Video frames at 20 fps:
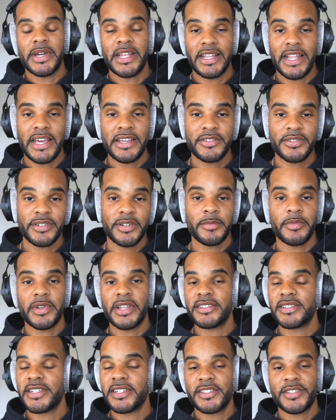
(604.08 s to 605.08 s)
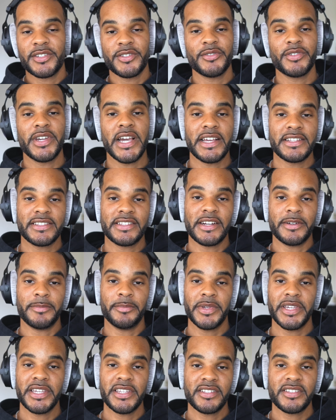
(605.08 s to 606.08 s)
my live stream listening to you guys their
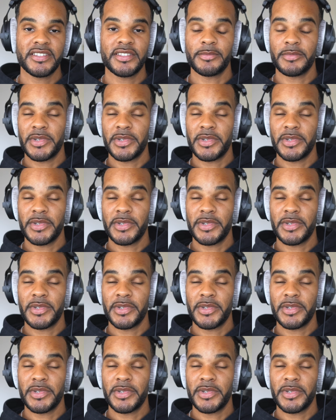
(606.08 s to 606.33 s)
beats.